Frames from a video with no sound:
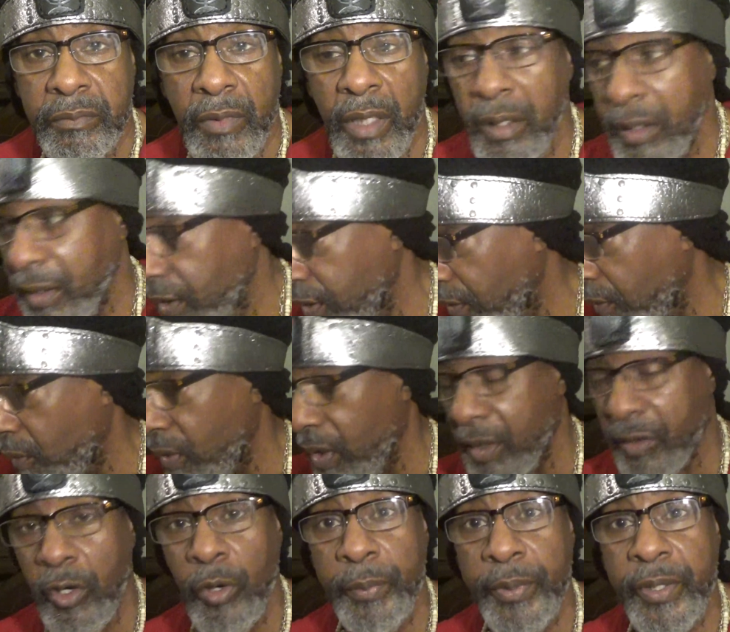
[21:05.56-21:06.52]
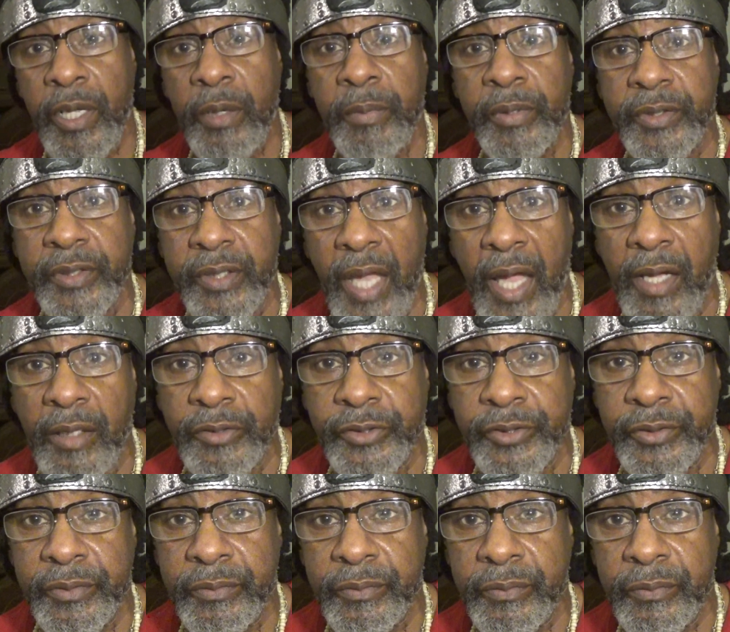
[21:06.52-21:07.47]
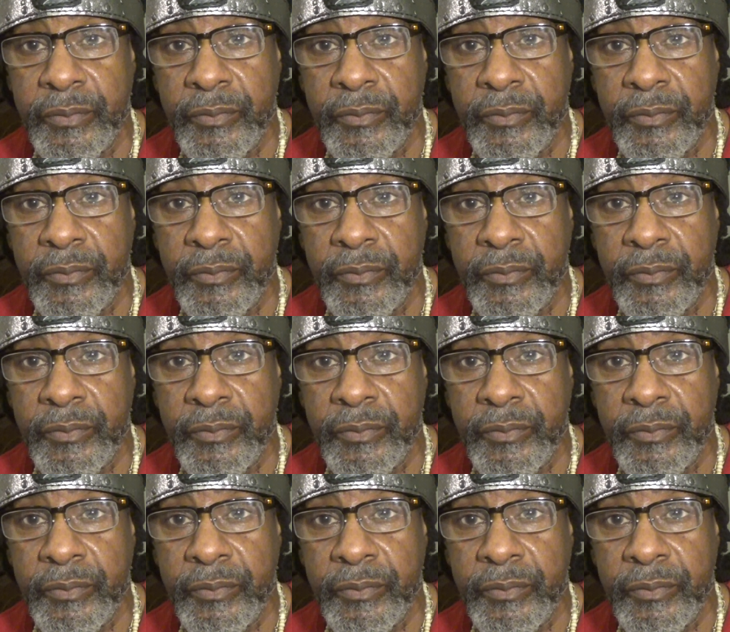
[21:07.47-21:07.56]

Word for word: A little one going to become a thousand.